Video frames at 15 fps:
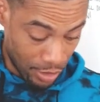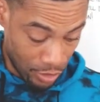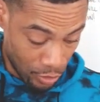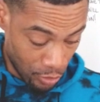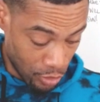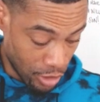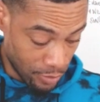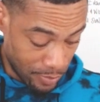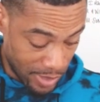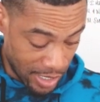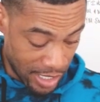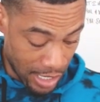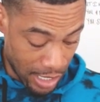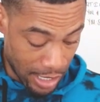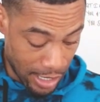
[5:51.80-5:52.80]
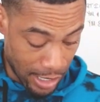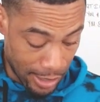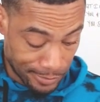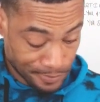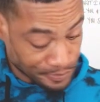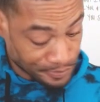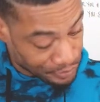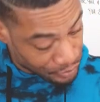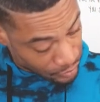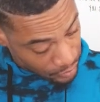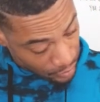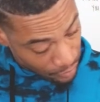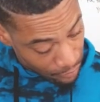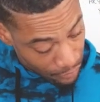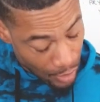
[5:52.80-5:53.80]
You could be uh,
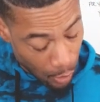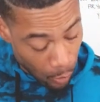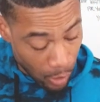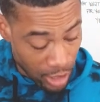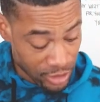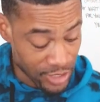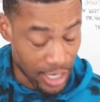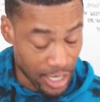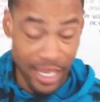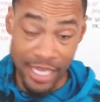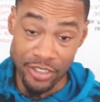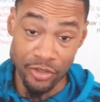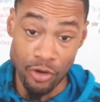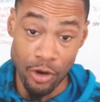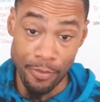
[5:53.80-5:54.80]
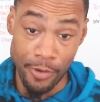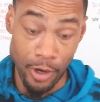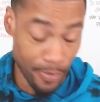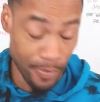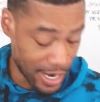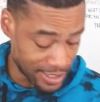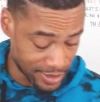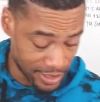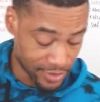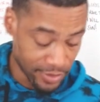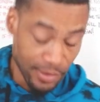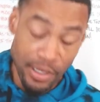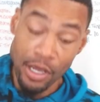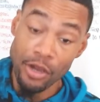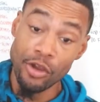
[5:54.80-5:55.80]
water sign, Cancer, Scorpio, or Pisces.
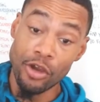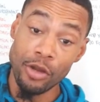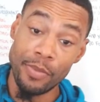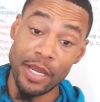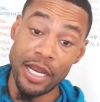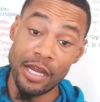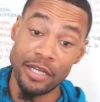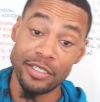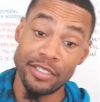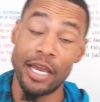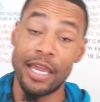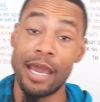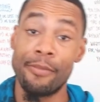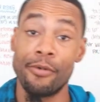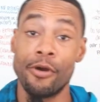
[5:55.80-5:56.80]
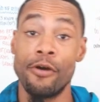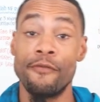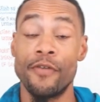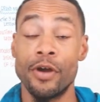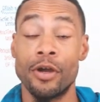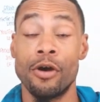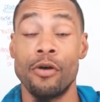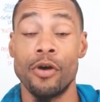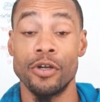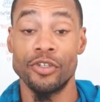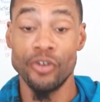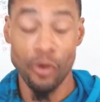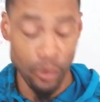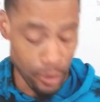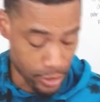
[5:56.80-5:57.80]
You could be an air sign, Capricorn, Virgo, or
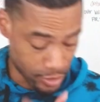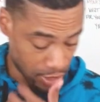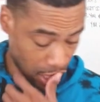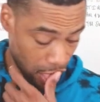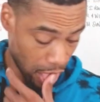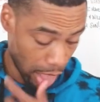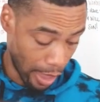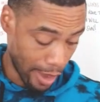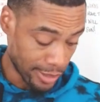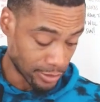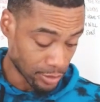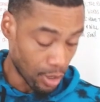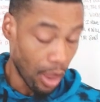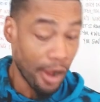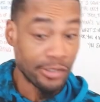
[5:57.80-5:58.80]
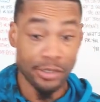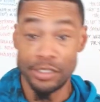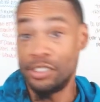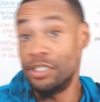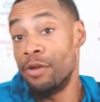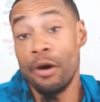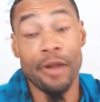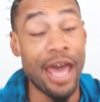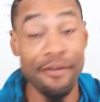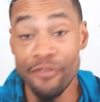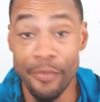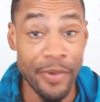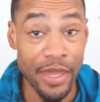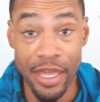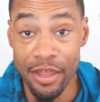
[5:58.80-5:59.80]
Taurus. You don't have
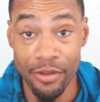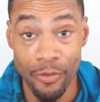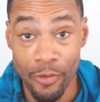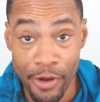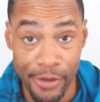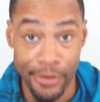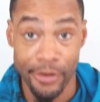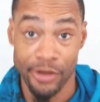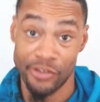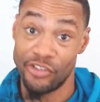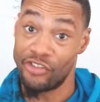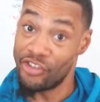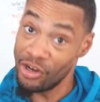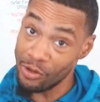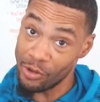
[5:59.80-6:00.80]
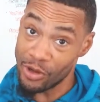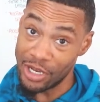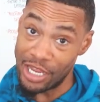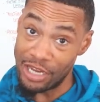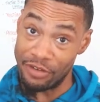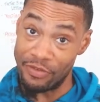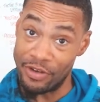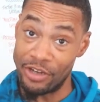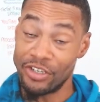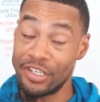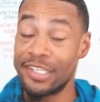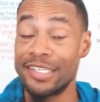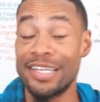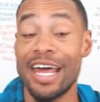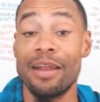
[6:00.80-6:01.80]
to be either one because it's general collective, and
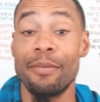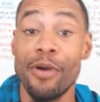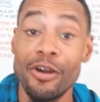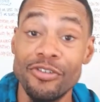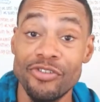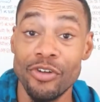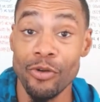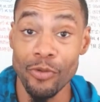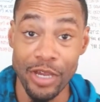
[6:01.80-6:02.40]
this is not a personal